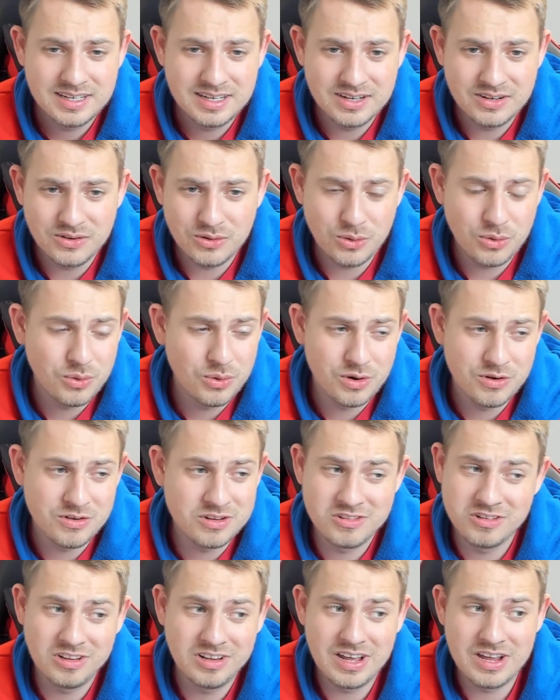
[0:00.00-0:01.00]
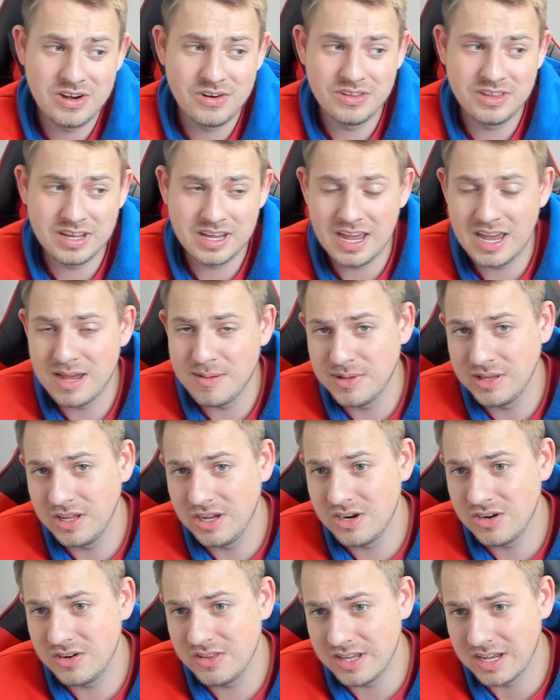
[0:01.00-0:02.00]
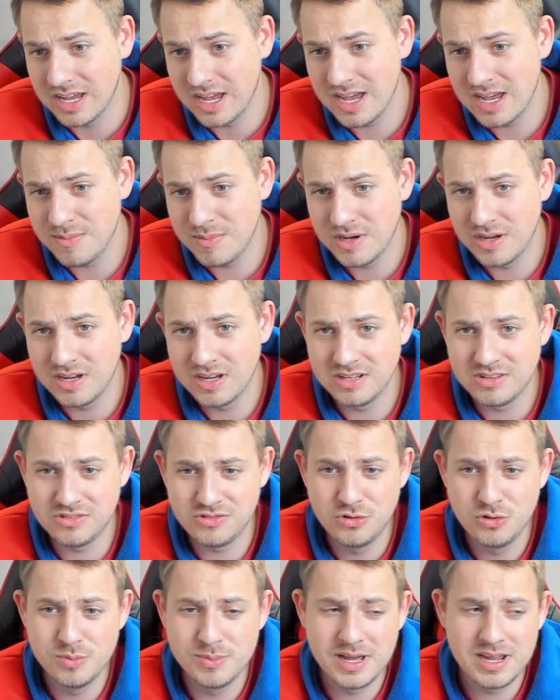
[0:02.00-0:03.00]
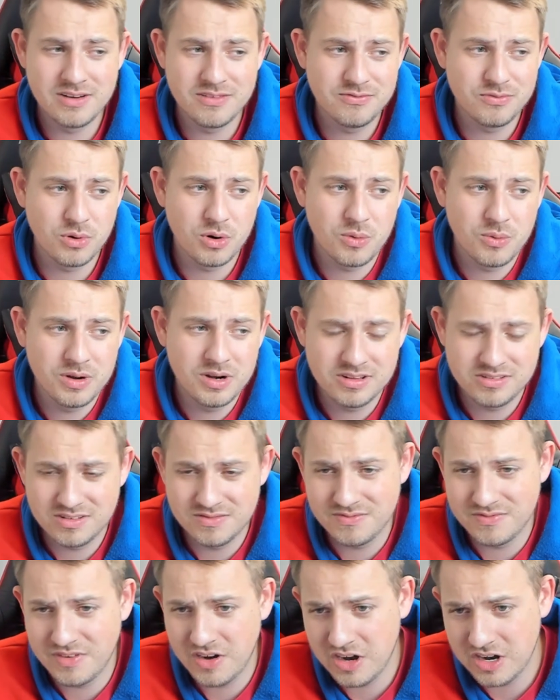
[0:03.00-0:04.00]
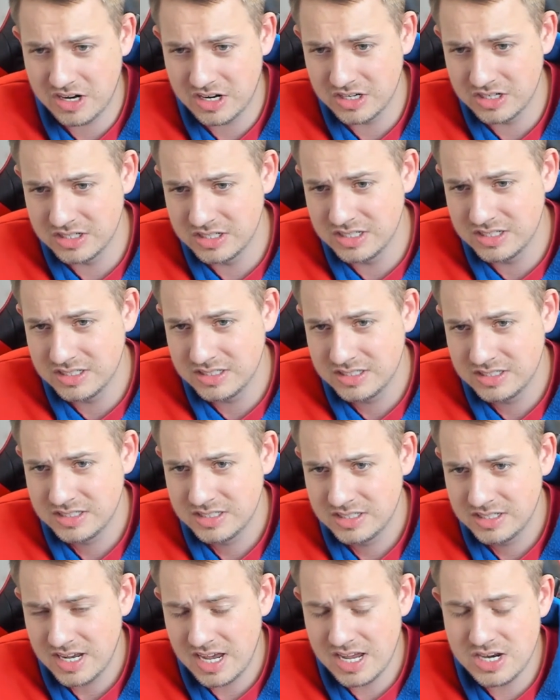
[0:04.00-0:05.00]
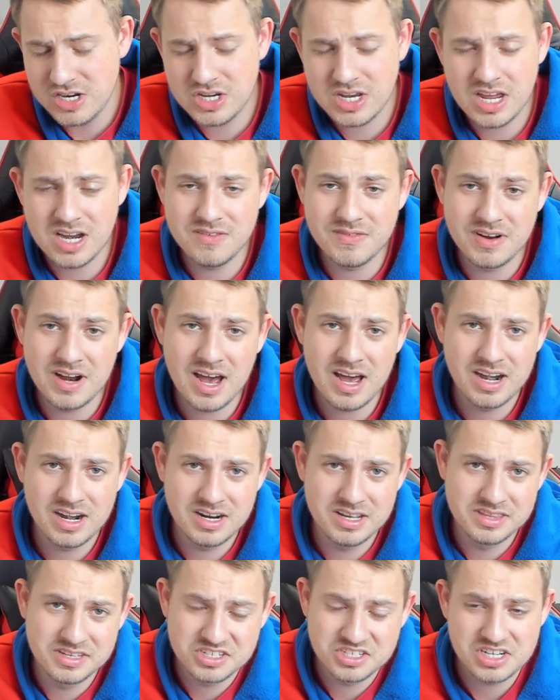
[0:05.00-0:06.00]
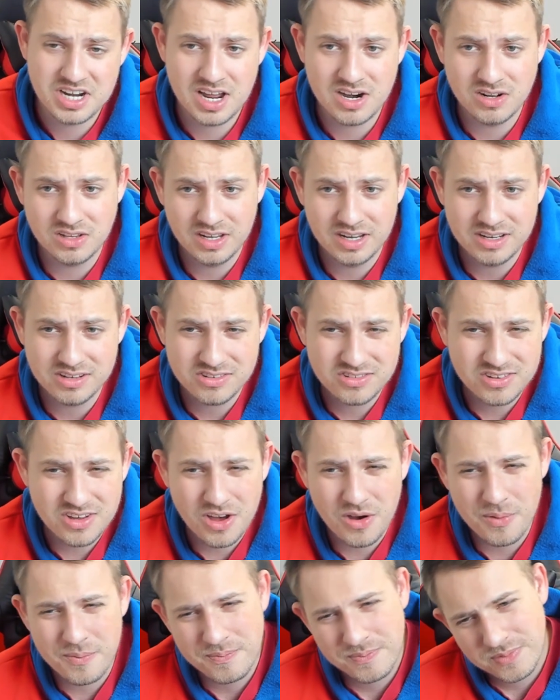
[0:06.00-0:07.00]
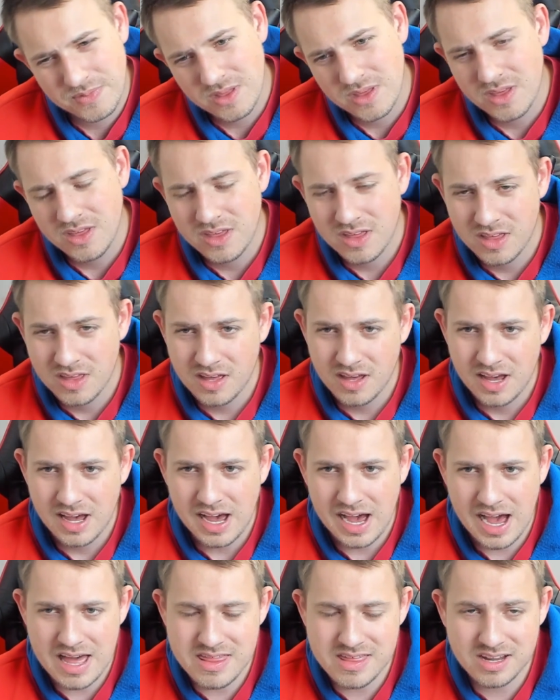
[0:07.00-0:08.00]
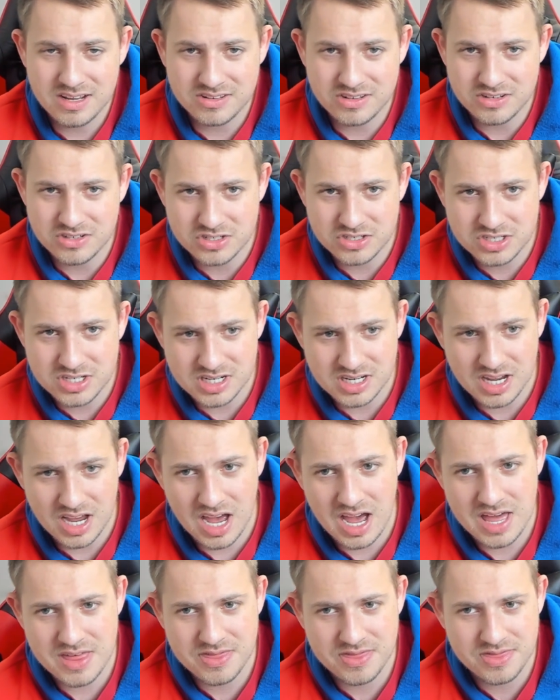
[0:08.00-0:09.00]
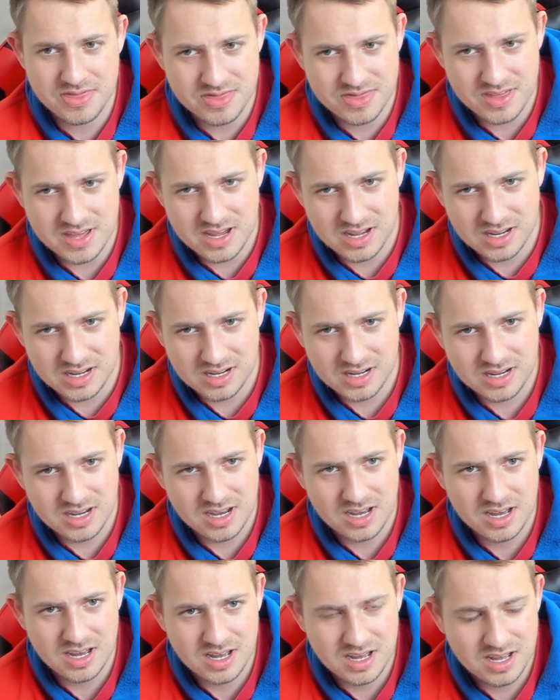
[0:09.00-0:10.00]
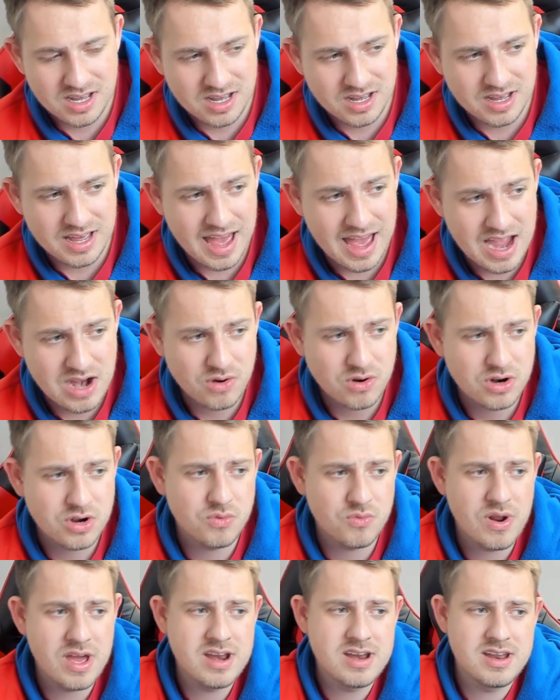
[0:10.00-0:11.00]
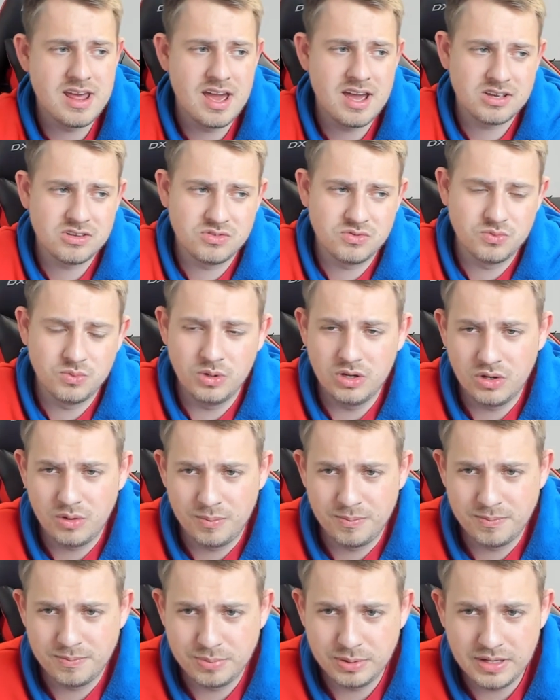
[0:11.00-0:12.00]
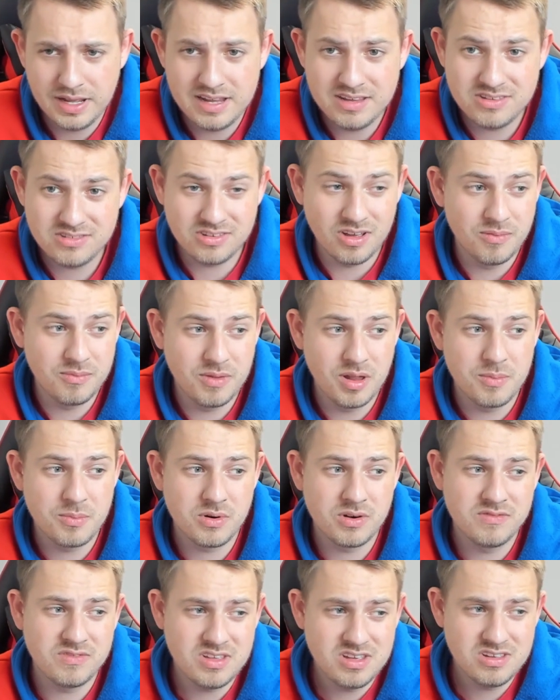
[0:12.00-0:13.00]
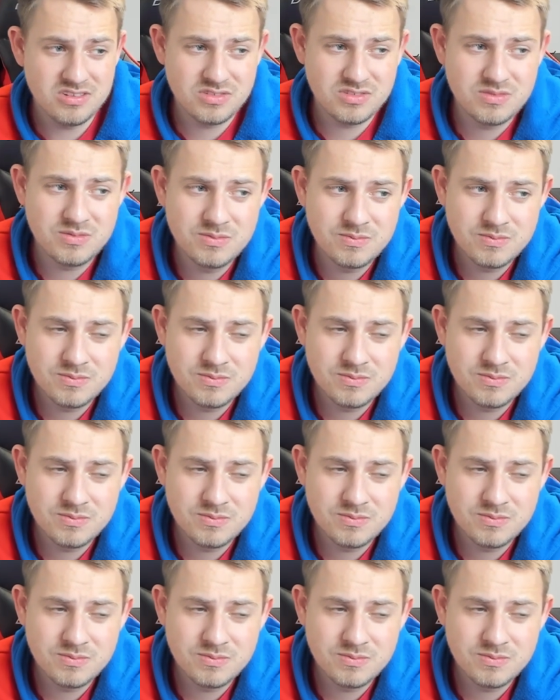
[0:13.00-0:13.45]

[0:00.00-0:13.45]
or it's later in the game. And later in the game, 2 mana 4/1 isn't very good, and you can't even hide it in the shadow lane. So I think it's interesting. I think aggro red decks will play some number of these.